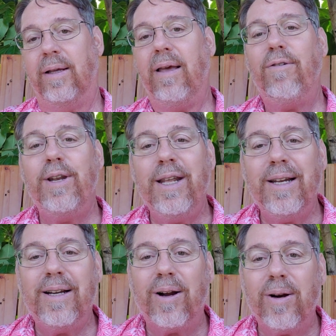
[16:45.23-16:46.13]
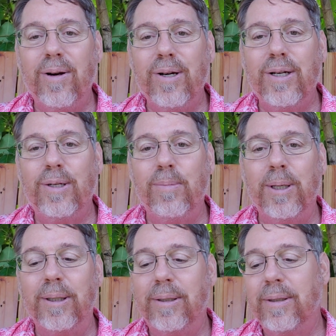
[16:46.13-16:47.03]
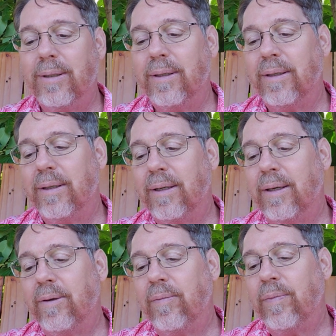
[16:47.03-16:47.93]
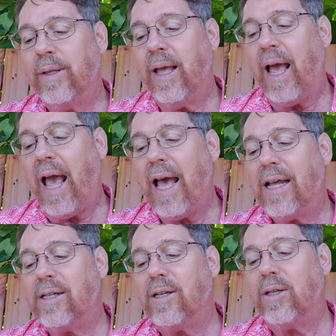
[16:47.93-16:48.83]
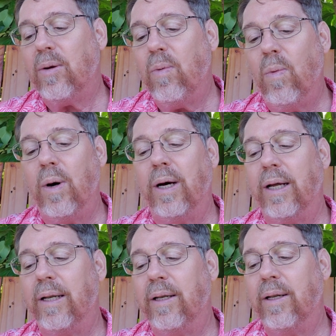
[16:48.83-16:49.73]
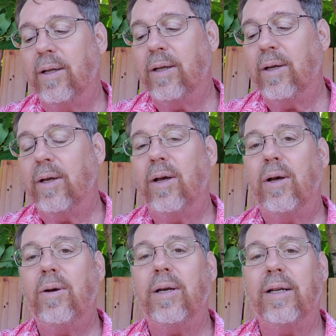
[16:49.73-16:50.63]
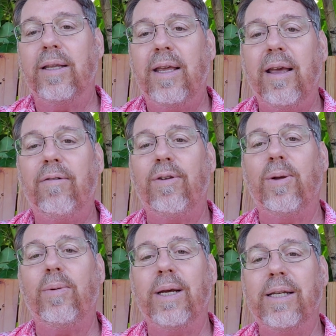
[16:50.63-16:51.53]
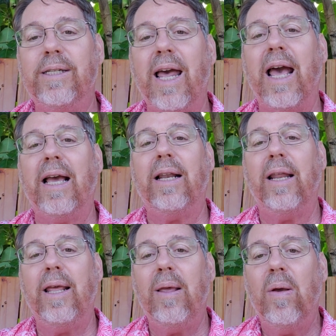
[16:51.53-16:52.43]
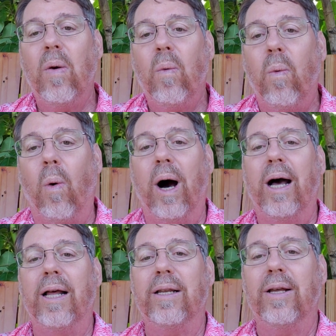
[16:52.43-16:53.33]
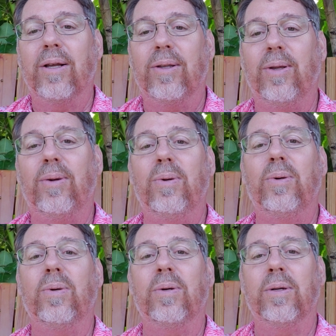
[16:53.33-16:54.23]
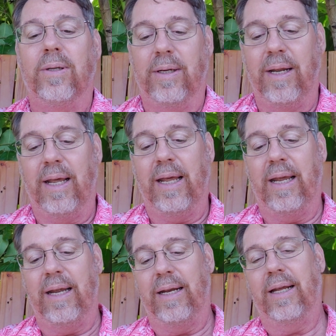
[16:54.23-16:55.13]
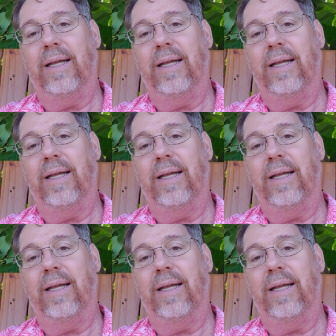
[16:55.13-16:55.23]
If you need encouragement, ask the one who can give you exactly what you need